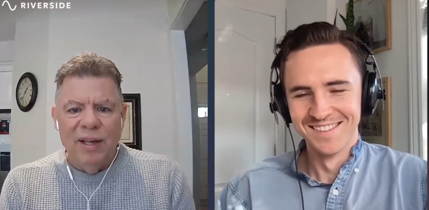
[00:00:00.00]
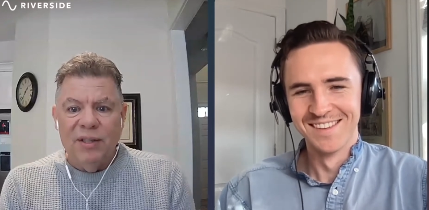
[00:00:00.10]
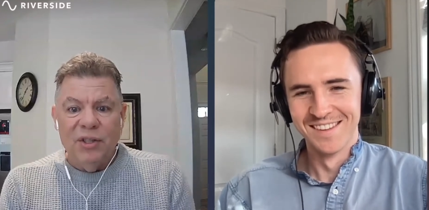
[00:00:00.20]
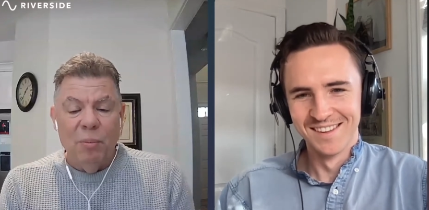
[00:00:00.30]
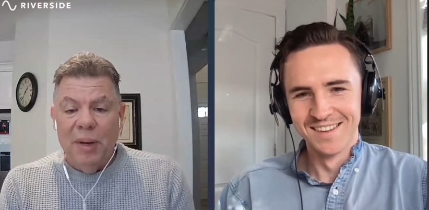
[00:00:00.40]
Speaker 1: I
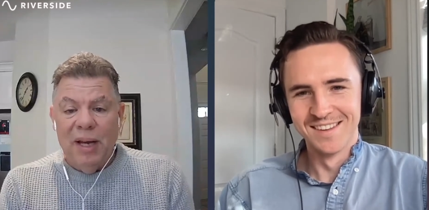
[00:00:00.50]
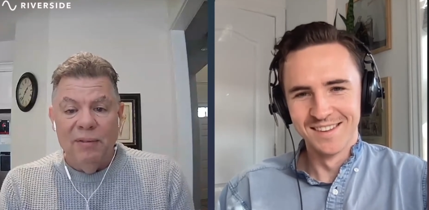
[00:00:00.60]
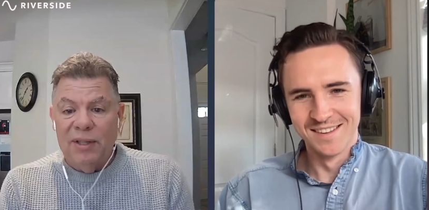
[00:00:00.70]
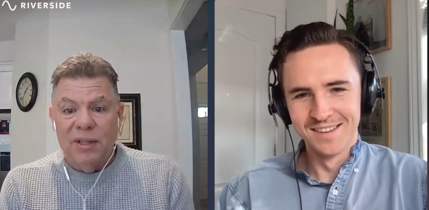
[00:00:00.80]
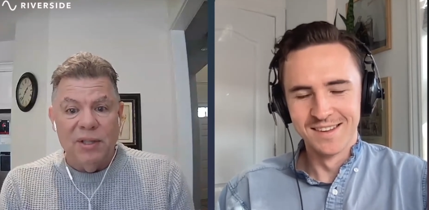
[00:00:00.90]
think so
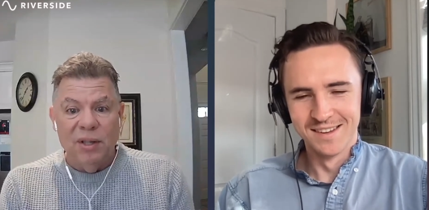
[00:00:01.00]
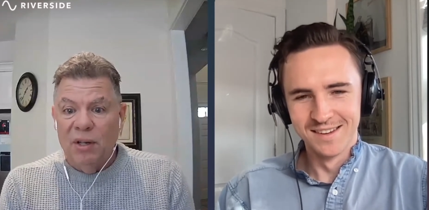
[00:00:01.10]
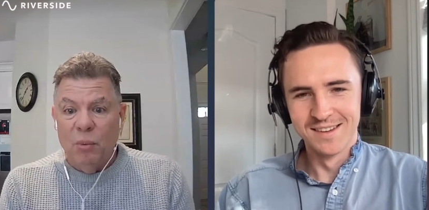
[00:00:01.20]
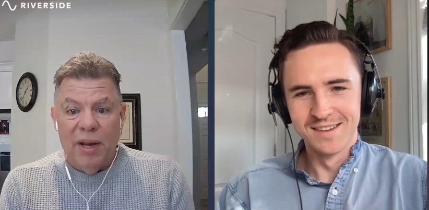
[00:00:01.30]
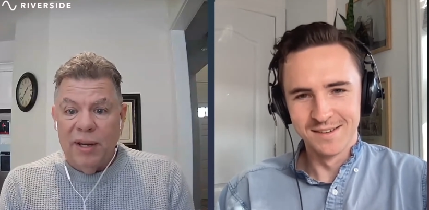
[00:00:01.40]
many of us just
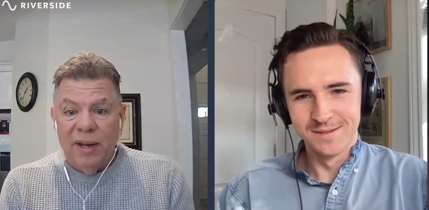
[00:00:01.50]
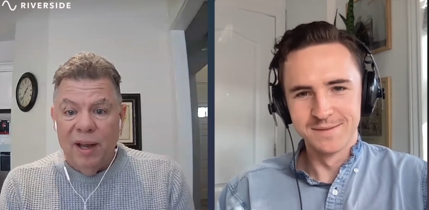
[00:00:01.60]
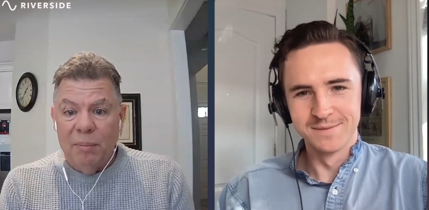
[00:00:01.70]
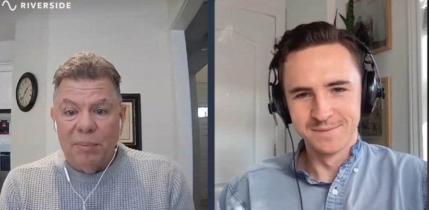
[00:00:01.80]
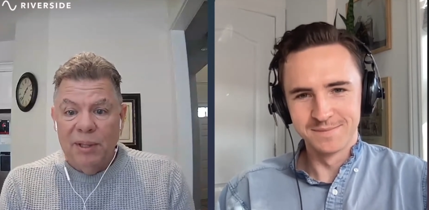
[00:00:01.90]
started waking
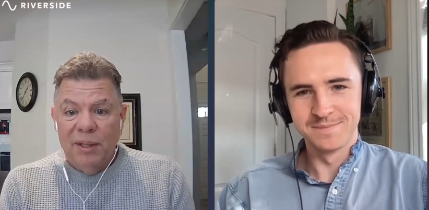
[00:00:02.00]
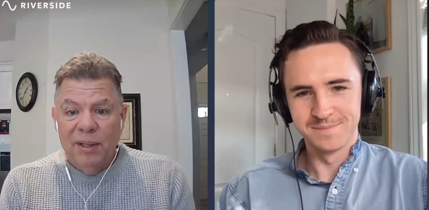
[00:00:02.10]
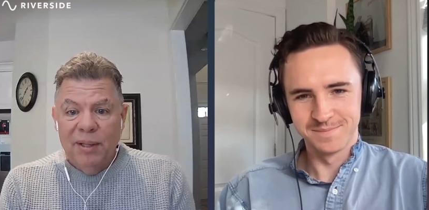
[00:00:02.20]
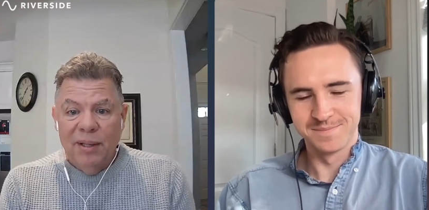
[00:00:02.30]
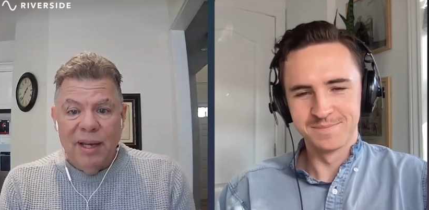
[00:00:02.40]
up,
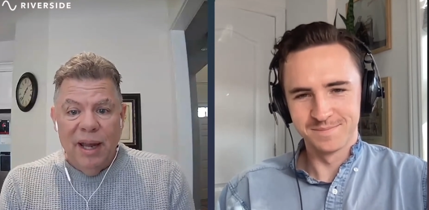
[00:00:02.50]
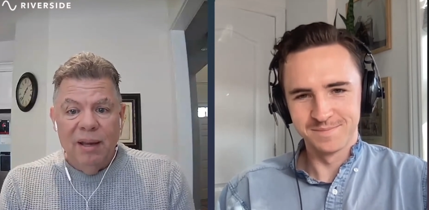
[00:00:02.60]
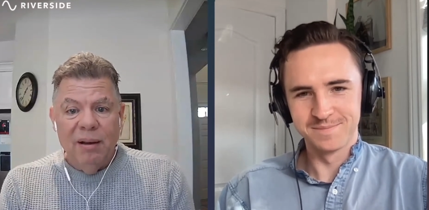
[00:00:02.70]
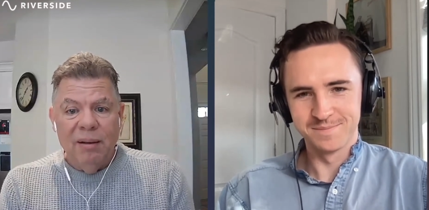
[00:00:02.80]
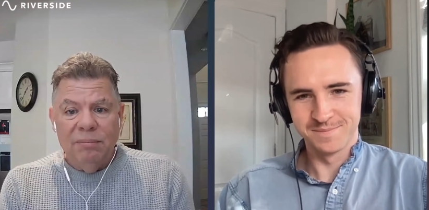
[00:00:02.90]
like,
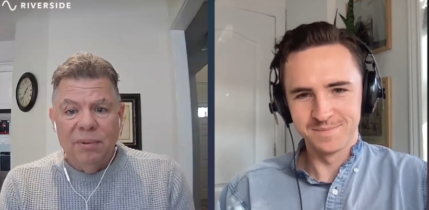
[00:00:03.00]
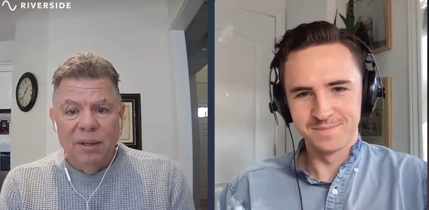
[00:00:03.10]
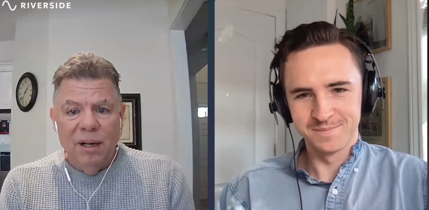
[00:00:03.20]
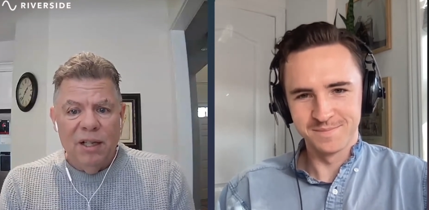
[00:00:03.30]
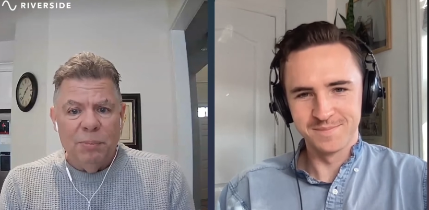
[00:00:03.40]
hey, our
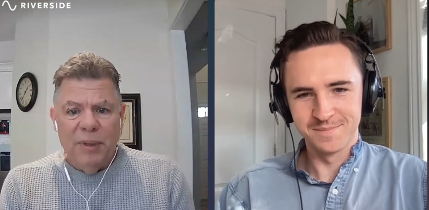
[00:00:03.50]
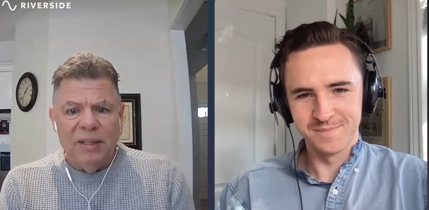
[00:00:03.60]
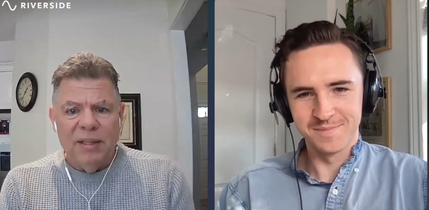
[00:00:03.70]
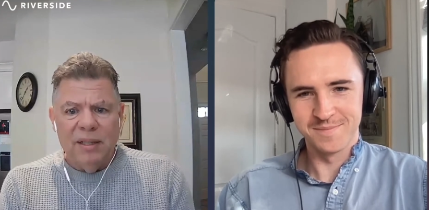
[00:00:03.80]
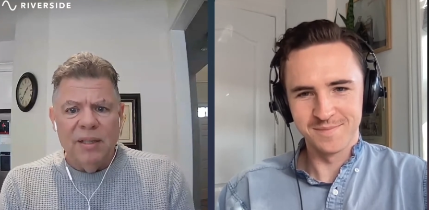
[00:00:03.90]
our
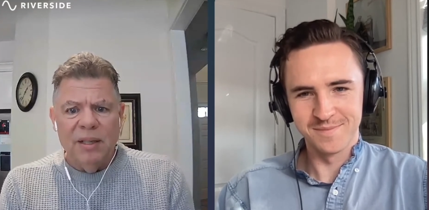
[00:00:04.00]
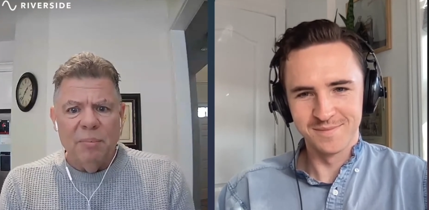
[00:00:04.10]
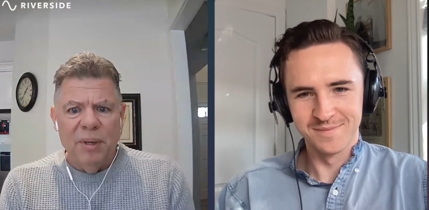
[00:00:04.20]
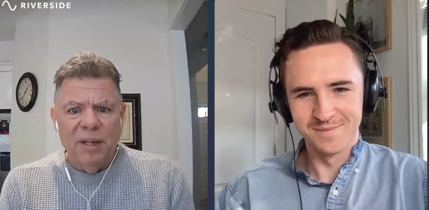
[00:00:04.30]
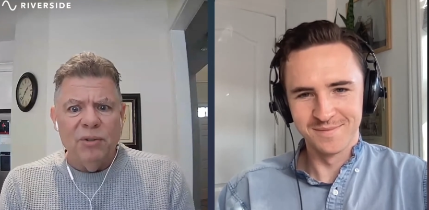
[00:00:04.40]
species is in
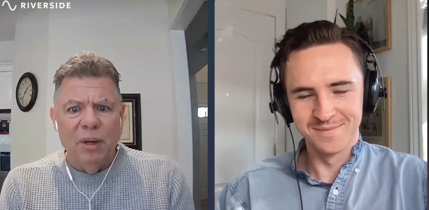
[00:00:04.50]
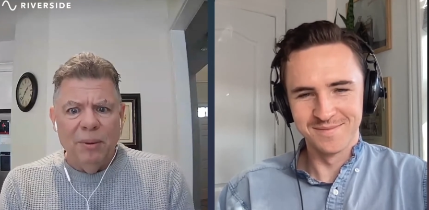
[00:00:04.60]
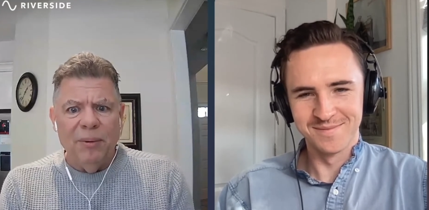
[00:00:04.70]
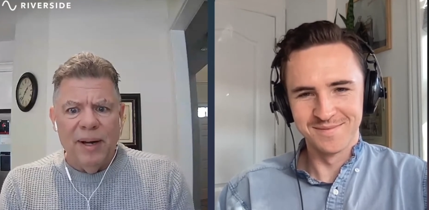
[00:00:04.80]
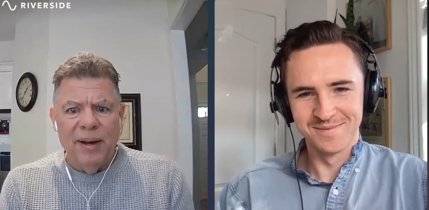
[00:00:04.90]
a bit of
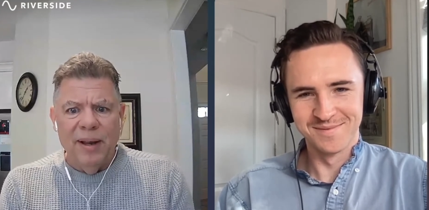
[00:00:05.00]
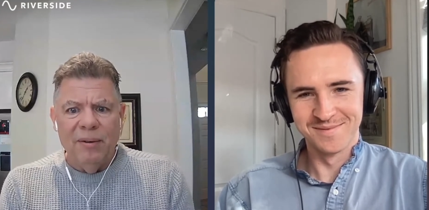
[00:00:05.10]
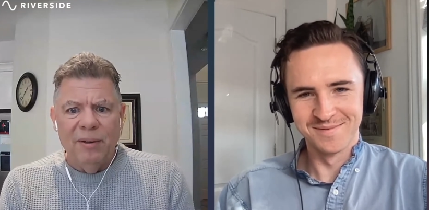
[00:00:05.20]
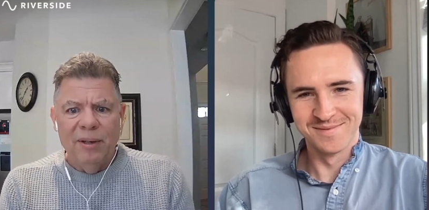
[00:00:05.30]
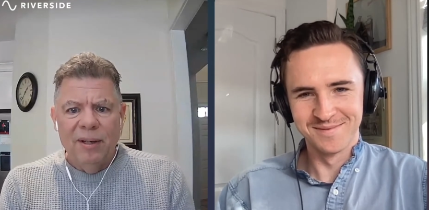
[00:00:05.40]
trouble right now